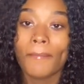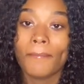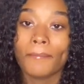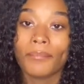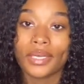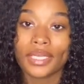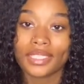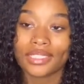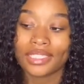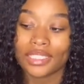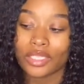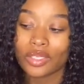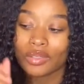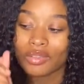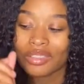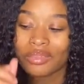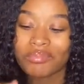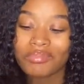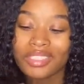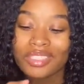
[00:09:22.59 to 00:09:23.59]
But little,
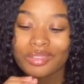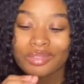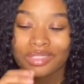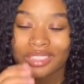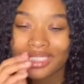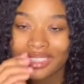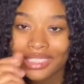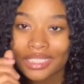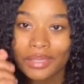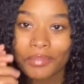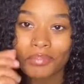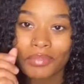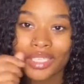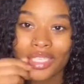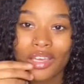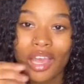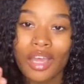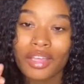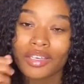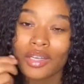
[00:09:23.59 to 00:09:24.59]
them little skimpy,
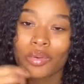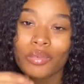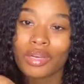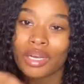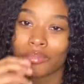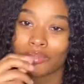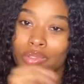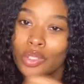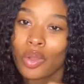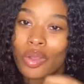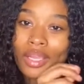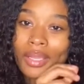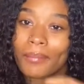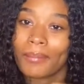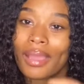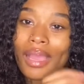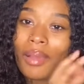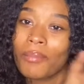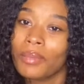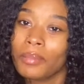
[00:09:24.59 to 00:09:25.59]
y'all know what I'm talking
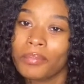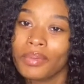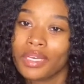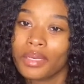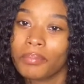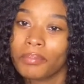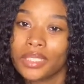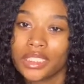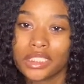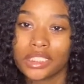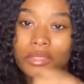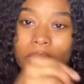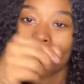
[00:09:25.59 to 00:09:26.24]
about. I'm gonna put a picture.